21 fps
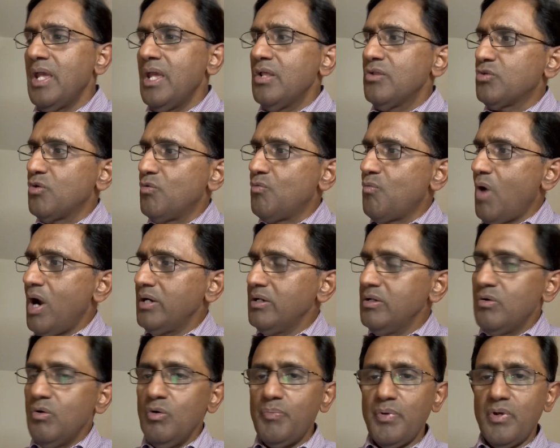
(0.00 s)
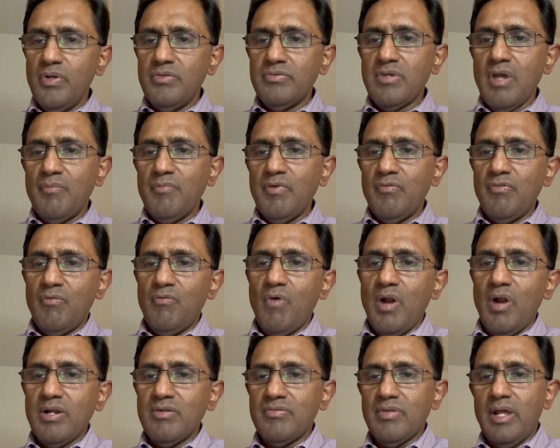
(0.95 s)
So one group was coming from
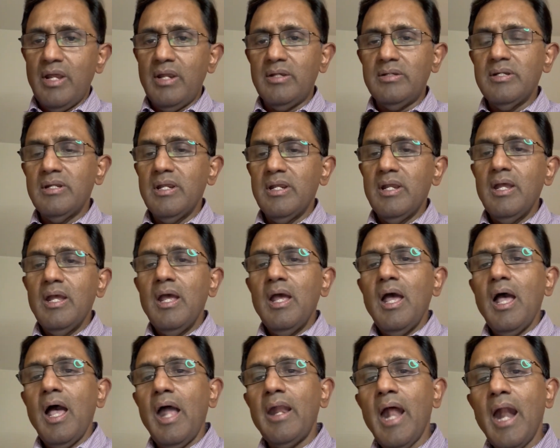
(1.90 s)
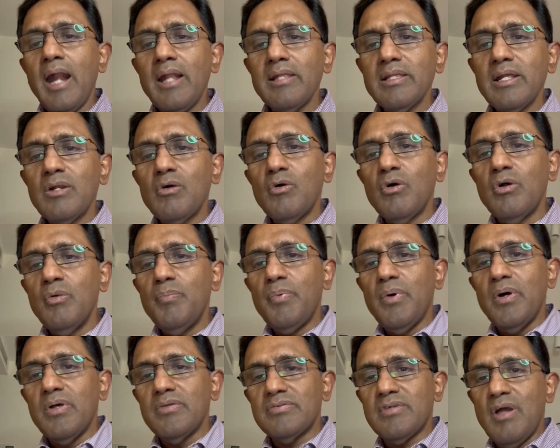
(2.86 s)
one side, and another group
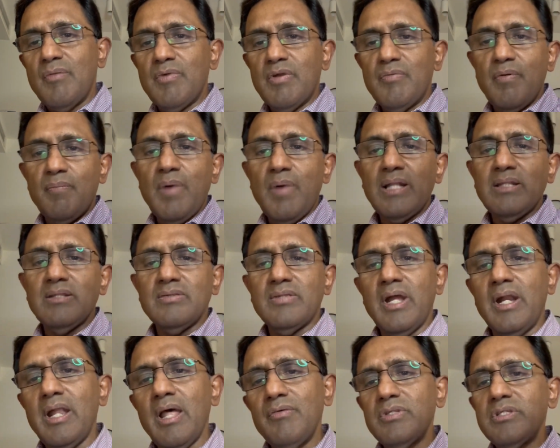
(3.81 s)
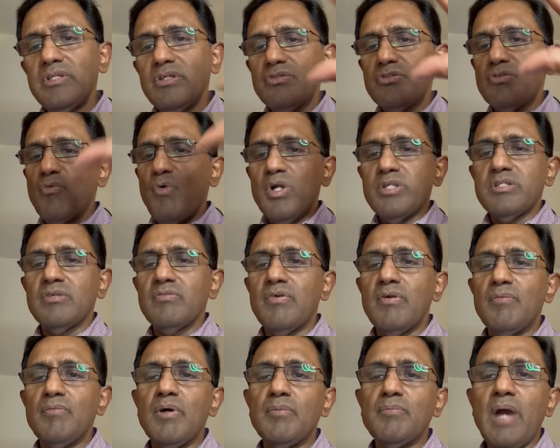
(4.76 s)
was coming from other side. I was just watching
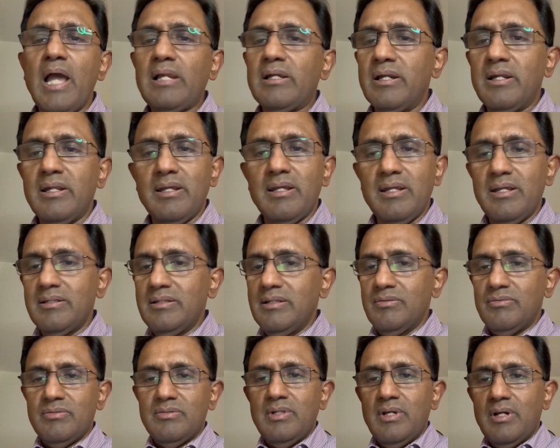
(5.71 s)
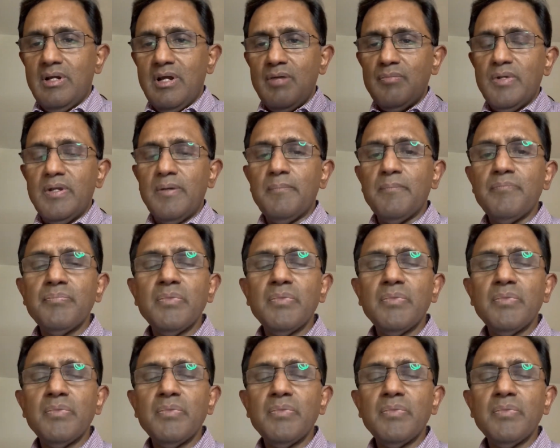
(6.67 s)
from a balcony. They're coming,